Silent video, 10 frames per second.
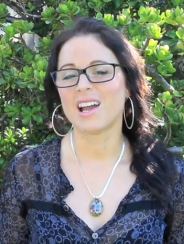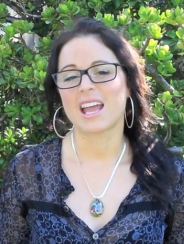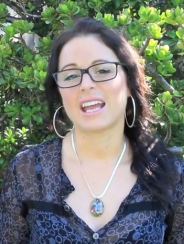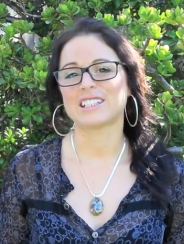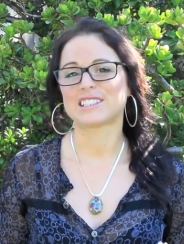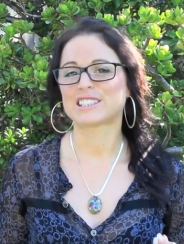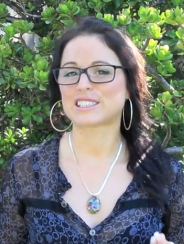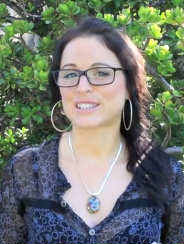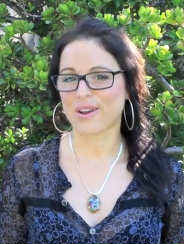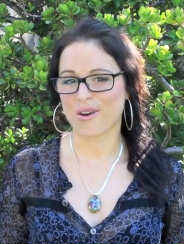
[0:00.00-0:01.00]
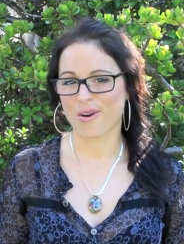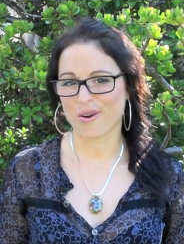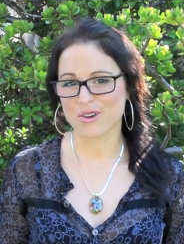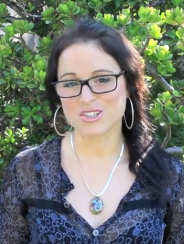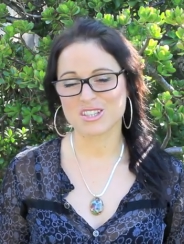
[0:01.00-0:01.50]
and
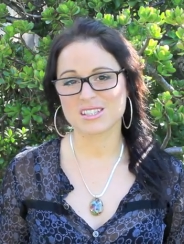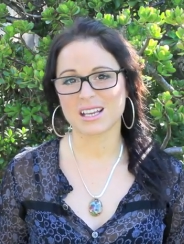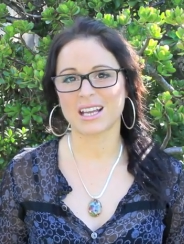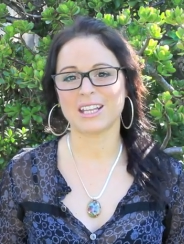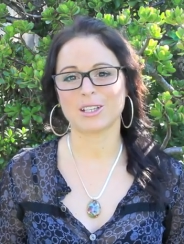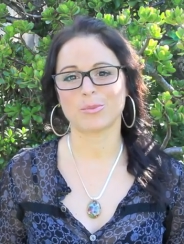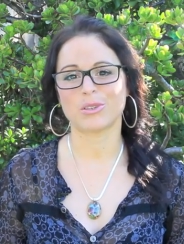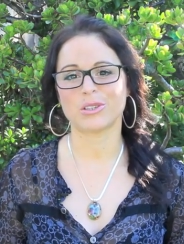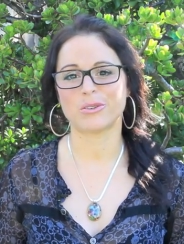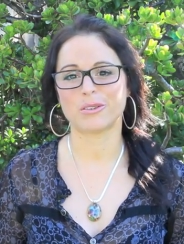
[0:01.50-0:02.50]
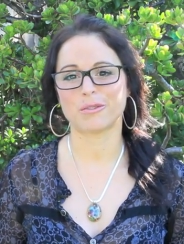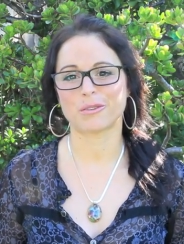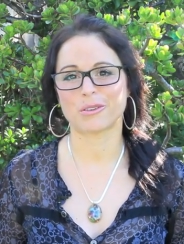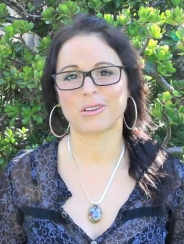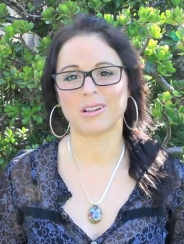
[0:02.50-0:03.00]
so stunning
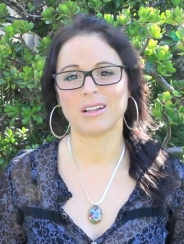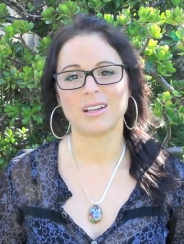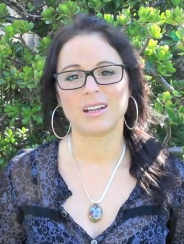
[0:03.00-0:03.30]
beautiful